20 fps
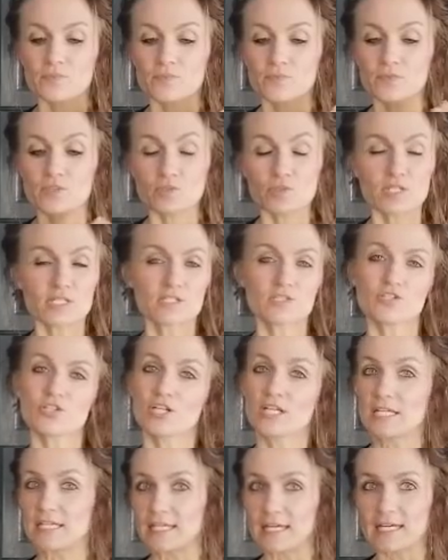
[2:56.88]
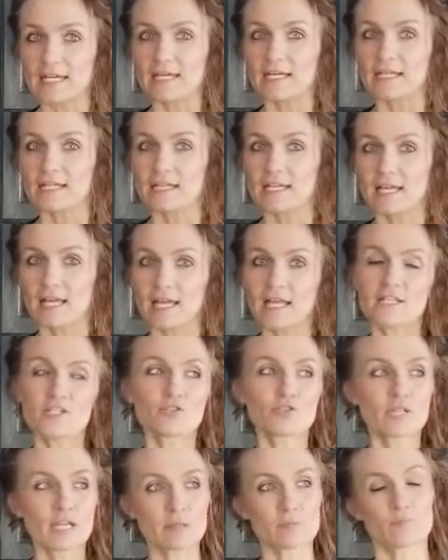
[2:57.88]
you can drink it and
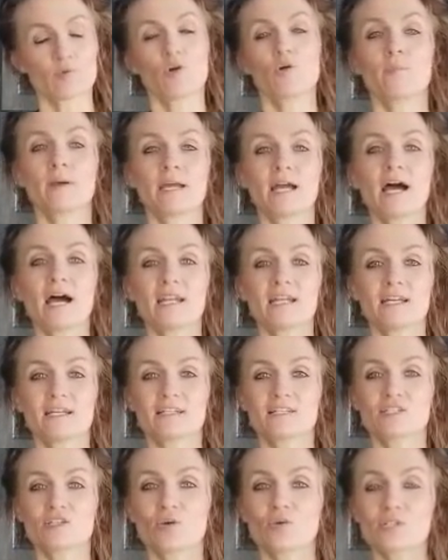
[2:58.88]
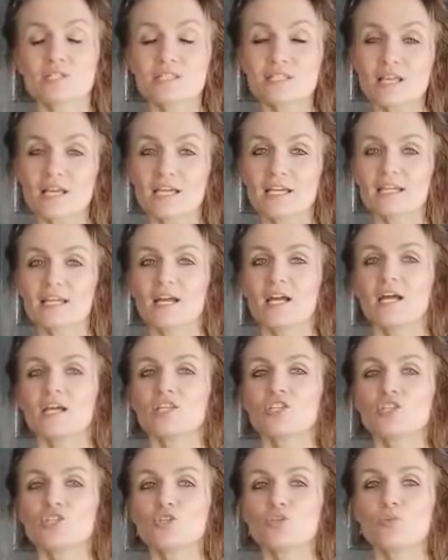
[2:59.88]
you get probiotics. So it's like
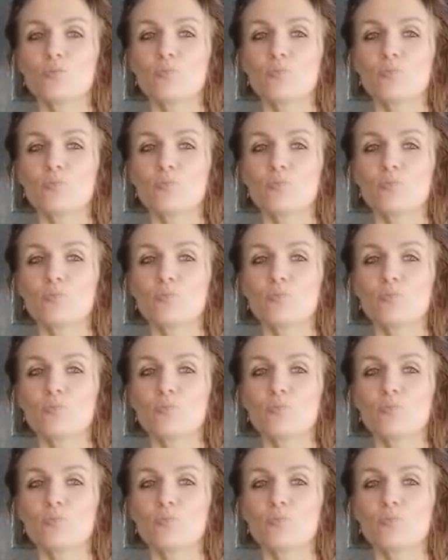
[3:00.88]
you